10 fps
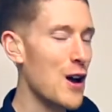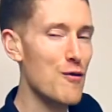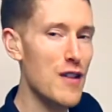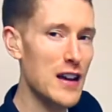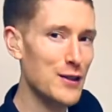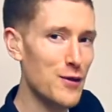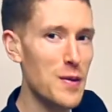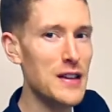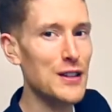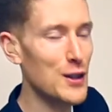rest for
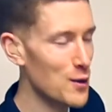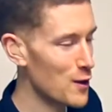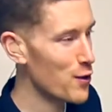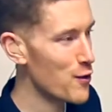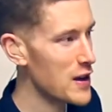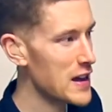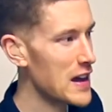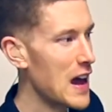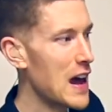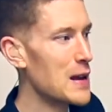beats 2 and 3,
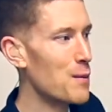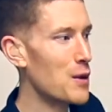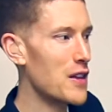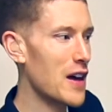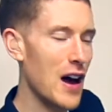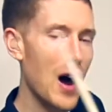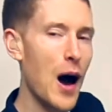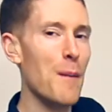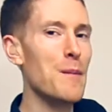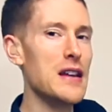and then play that
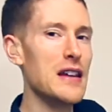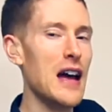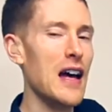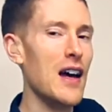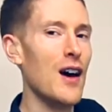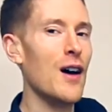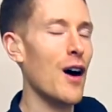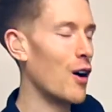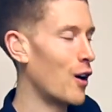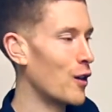upbeat
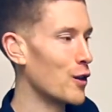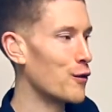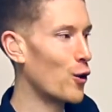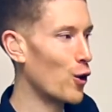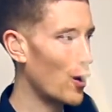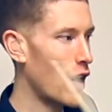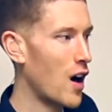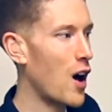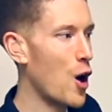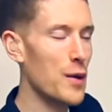on the 4,
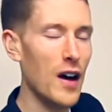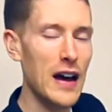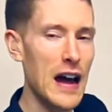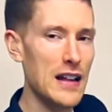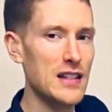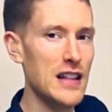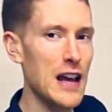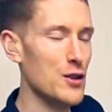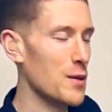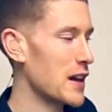open hi-hat and
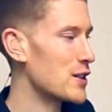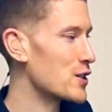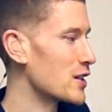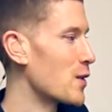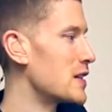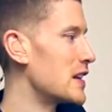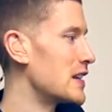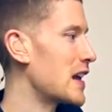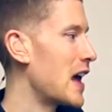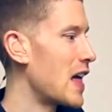snare drum, okay, just like we
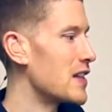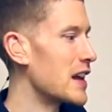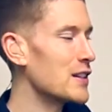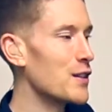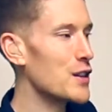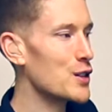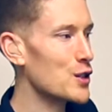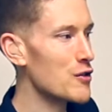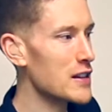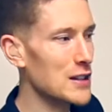did at the end of the
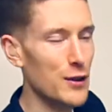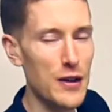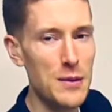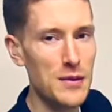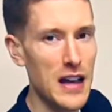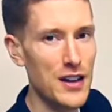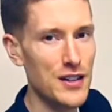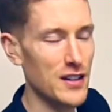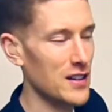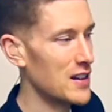strings theme
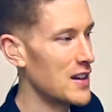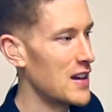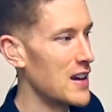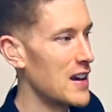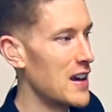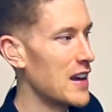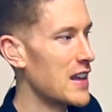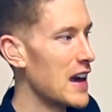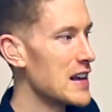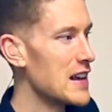section.
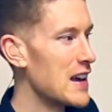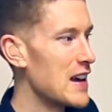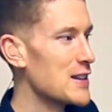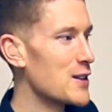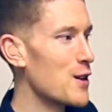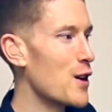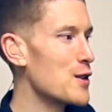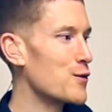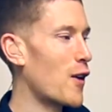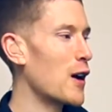Okay, so
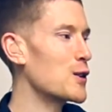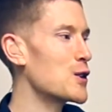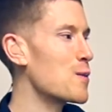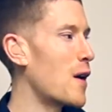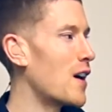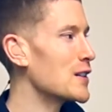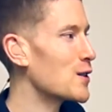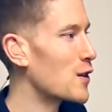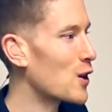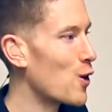those final 2 bars
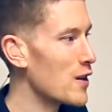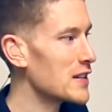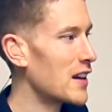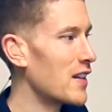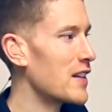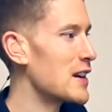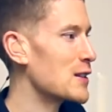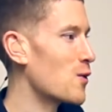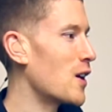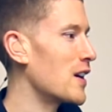of the chorus sound like
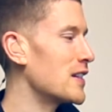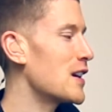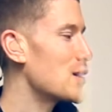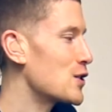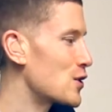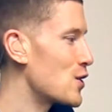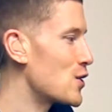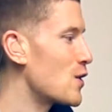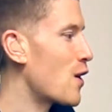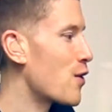this. 1,
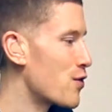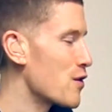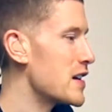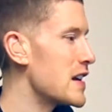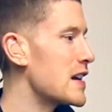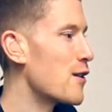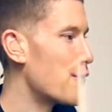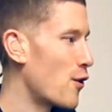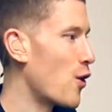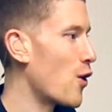2, 3,
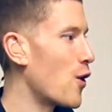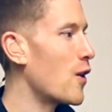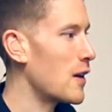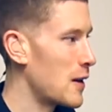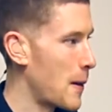4.